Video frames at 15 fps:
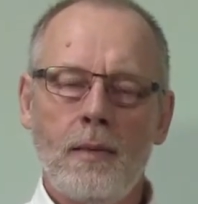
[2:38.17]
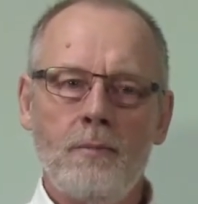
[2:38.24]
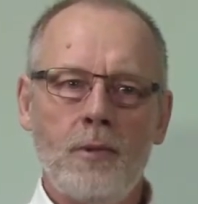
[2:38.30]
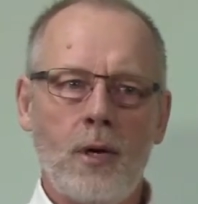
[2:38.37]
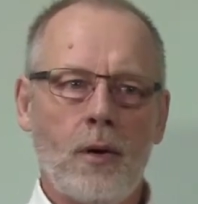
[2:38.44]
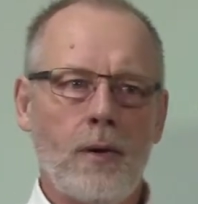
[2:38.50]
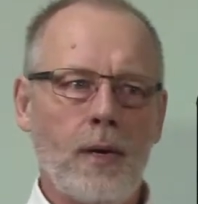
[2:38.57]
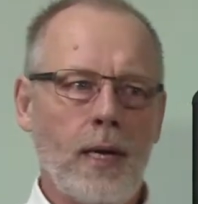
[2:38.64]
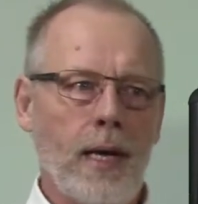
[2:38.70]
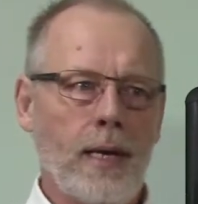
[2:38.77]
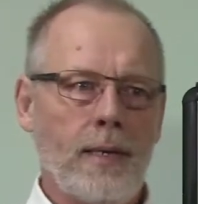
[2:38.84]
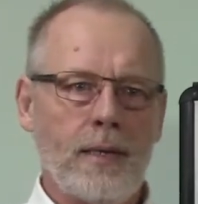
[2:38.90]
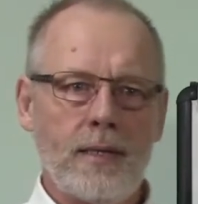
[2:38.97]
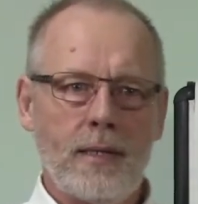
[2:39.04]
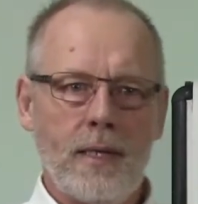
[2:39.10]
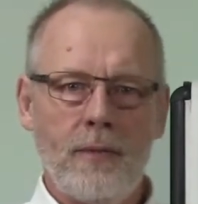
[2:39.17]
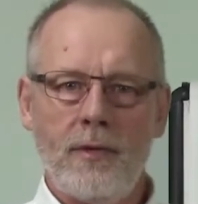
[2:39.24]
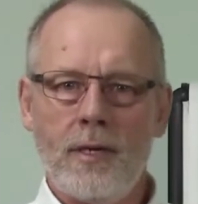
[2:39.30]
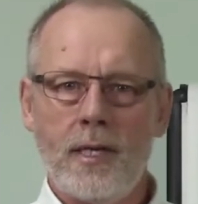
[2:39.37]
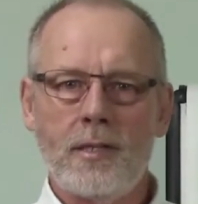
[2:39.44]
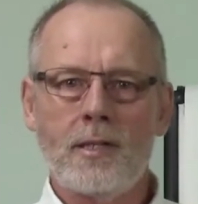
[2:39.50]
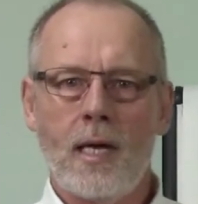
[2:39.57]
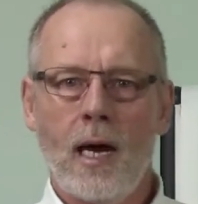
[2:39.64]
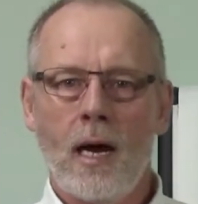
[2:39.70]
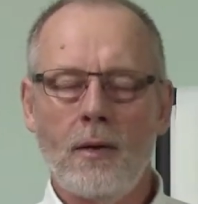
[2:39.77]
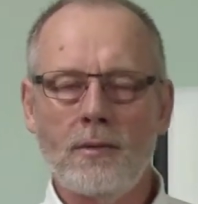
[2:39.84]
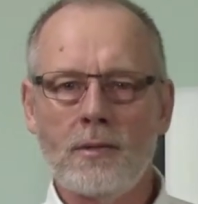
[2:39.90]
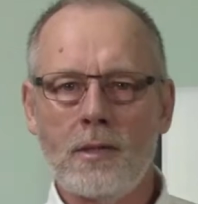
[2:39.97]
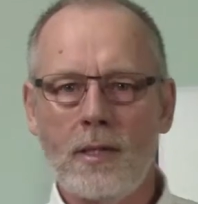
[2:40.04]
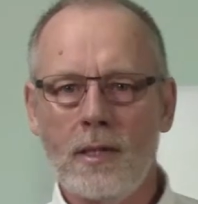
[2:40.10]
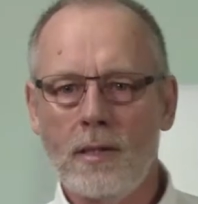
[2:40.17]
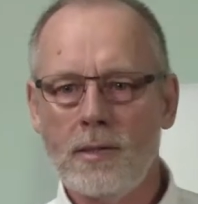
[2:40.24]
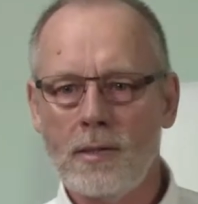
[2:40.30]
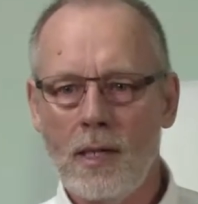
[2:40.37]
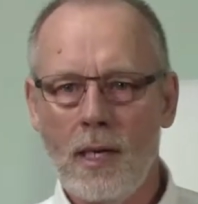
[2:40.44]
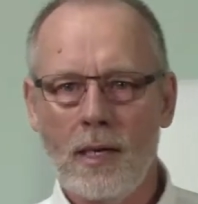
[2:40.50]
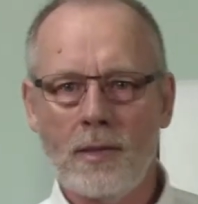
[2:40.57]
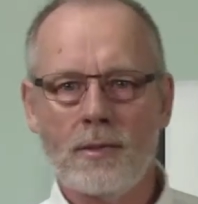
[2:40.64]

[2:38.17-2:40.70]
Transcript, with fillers: You know, and giving discounts is uh,